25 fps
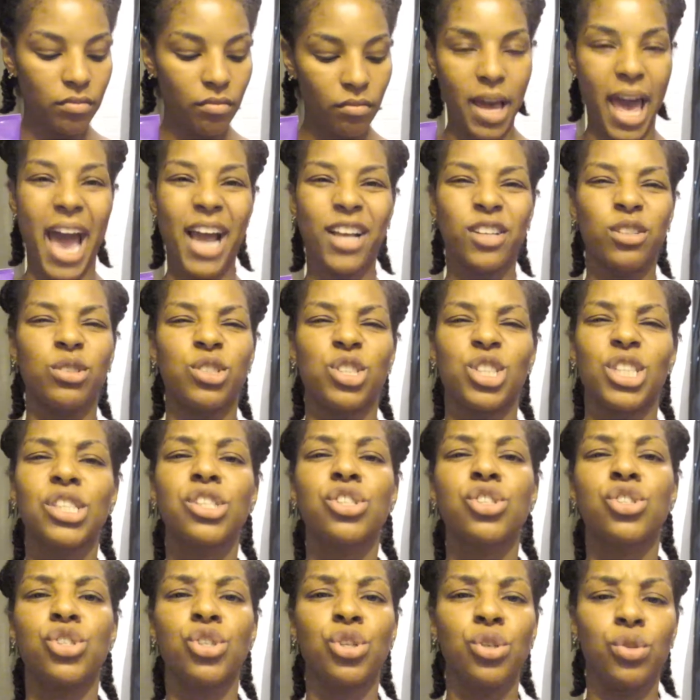Actually,
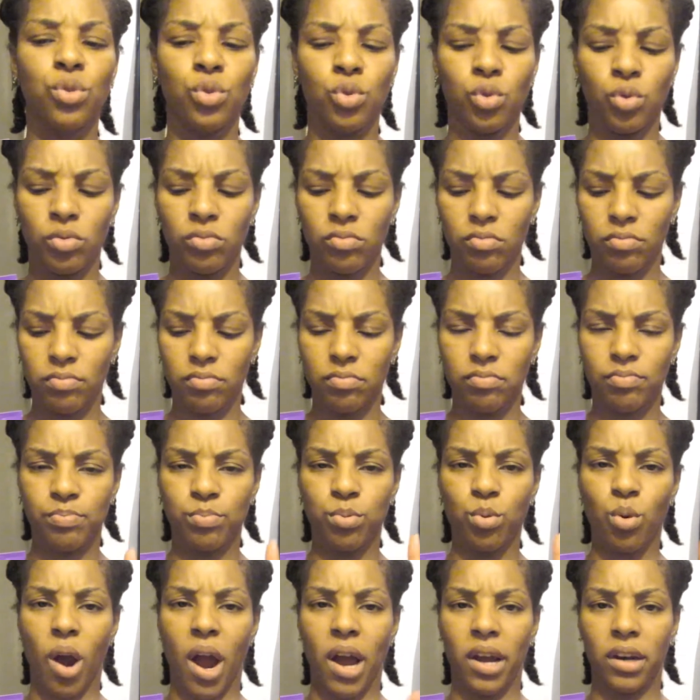just two
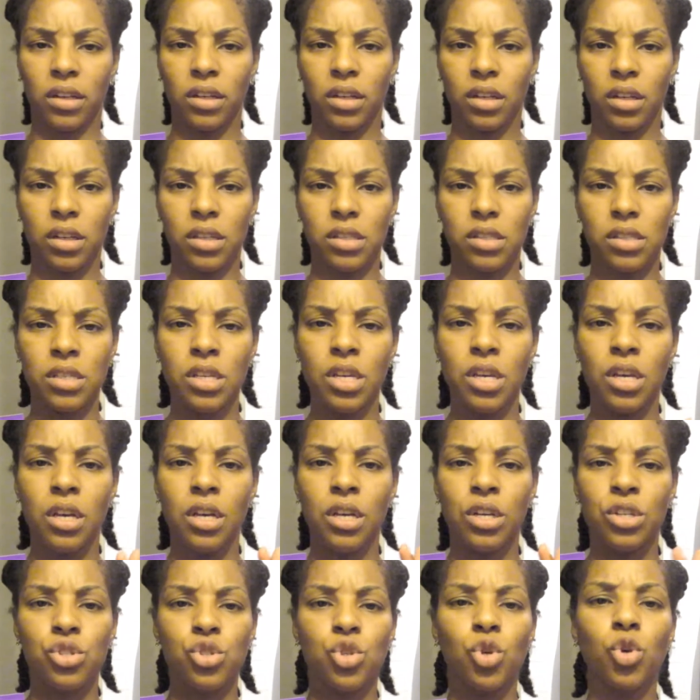
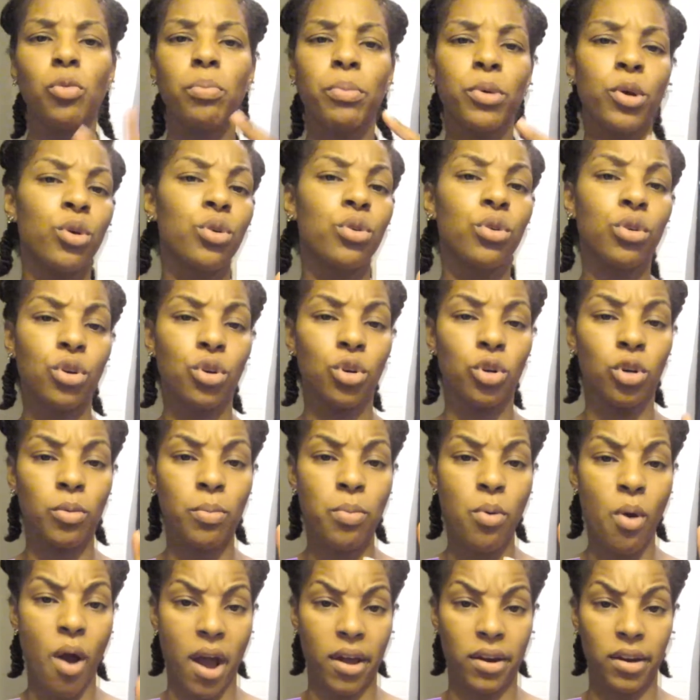Miracle Curl
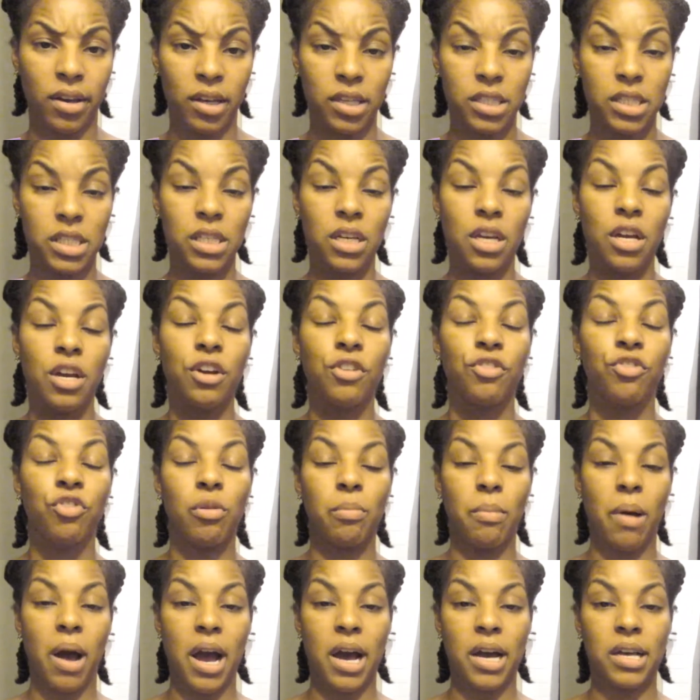products
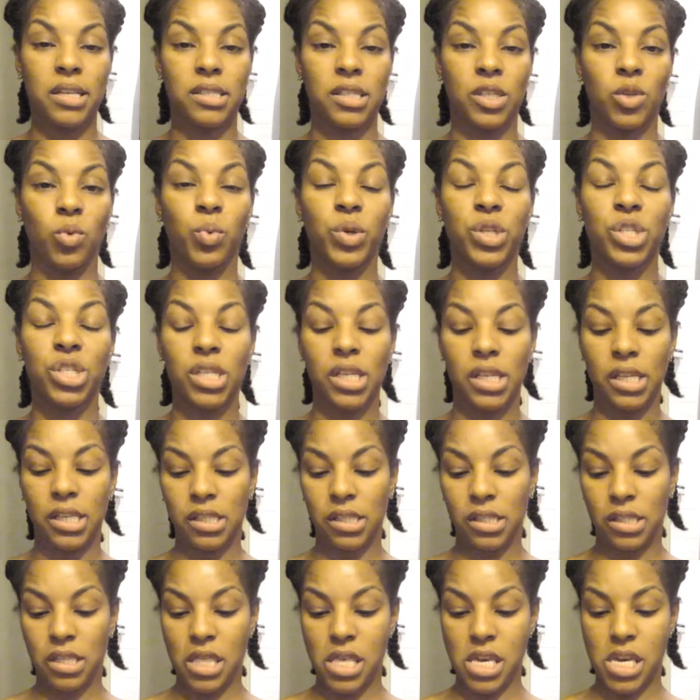from Aussie, which
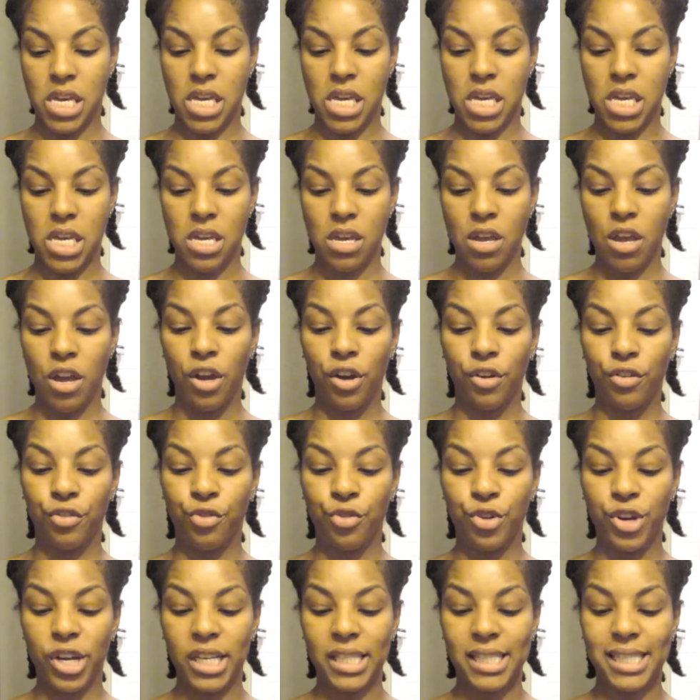is the
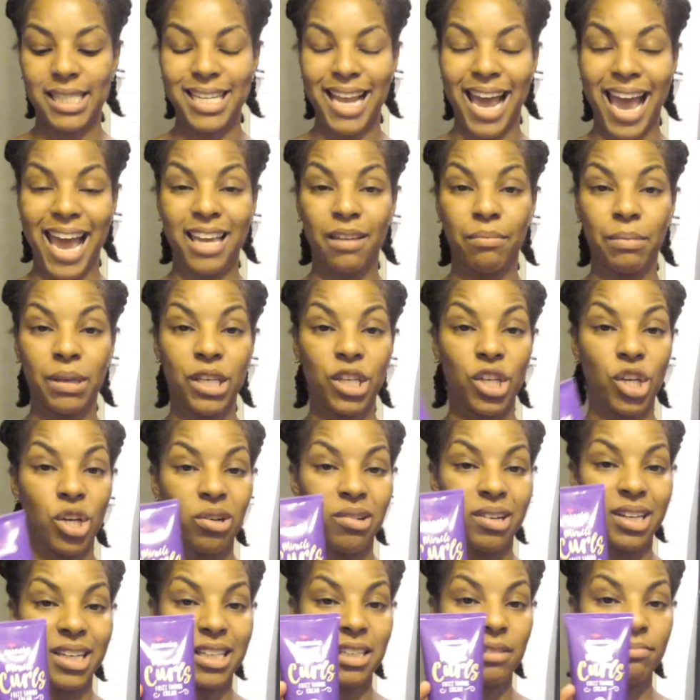Frizz Taming
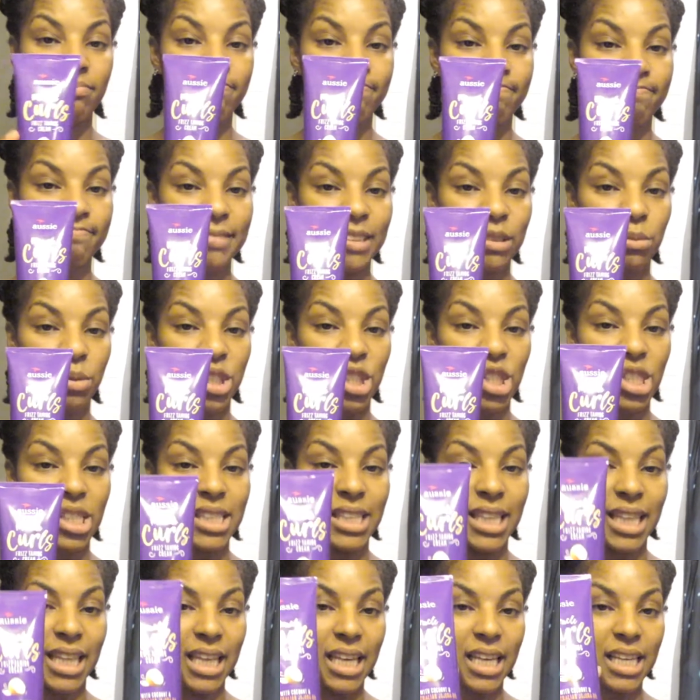Creme, which
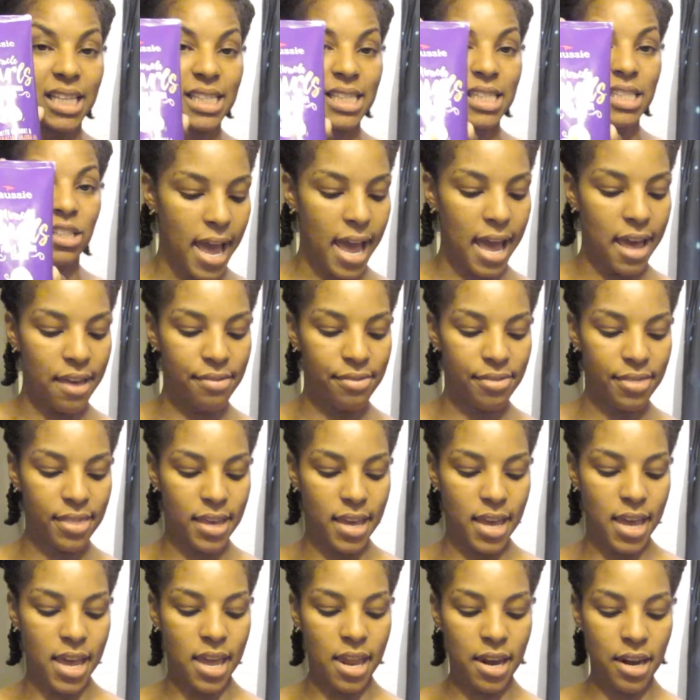is this, and
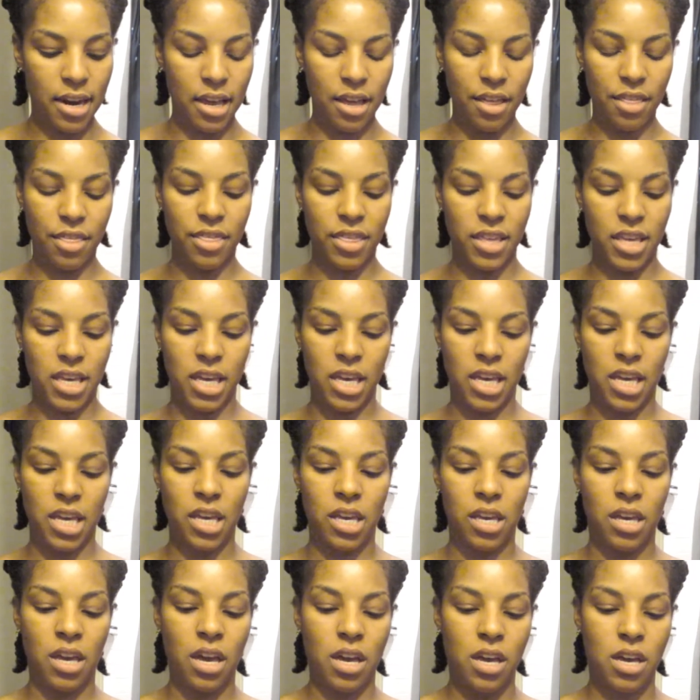then
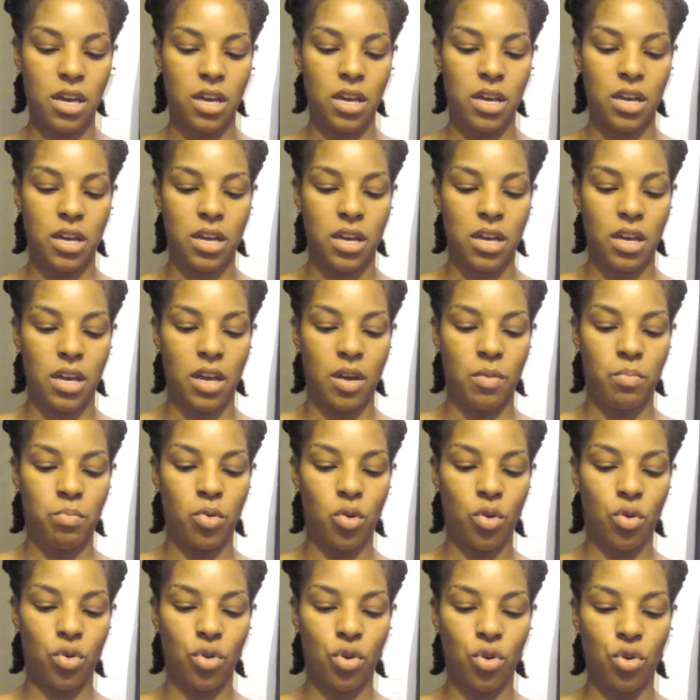the
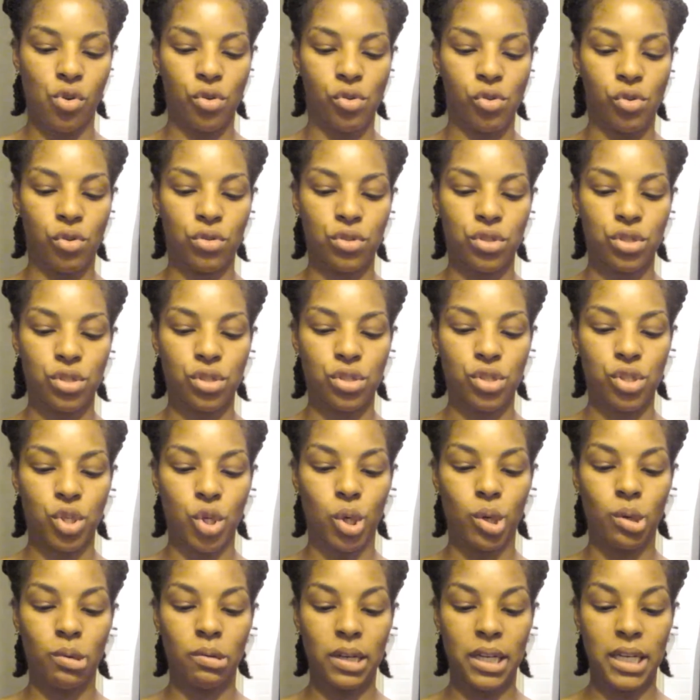Miracle Curls
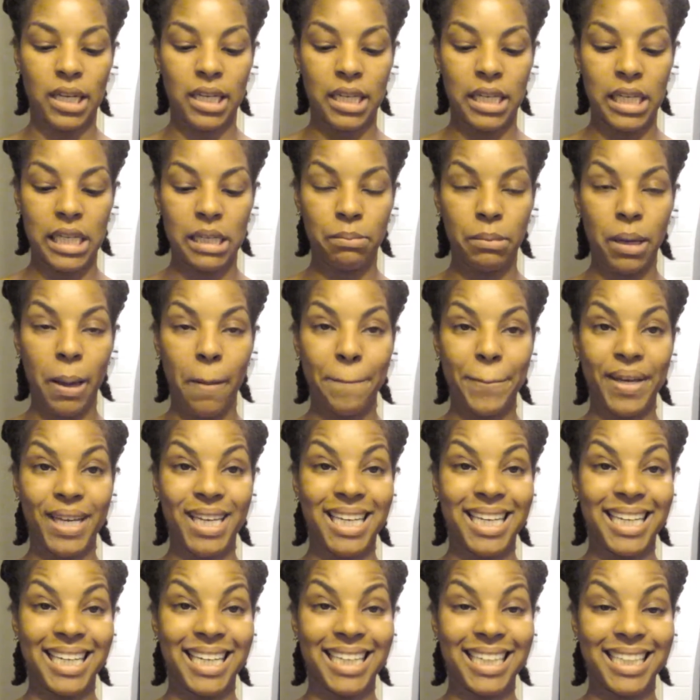Creme
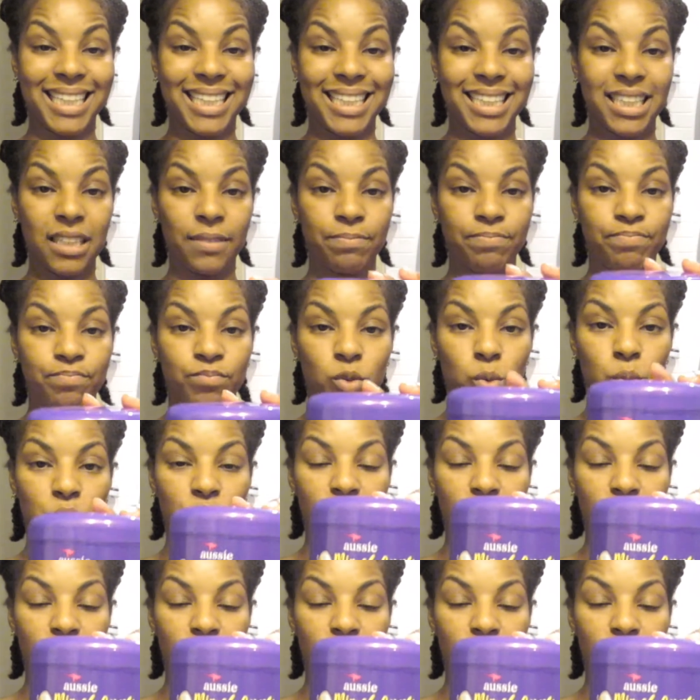Pudding, which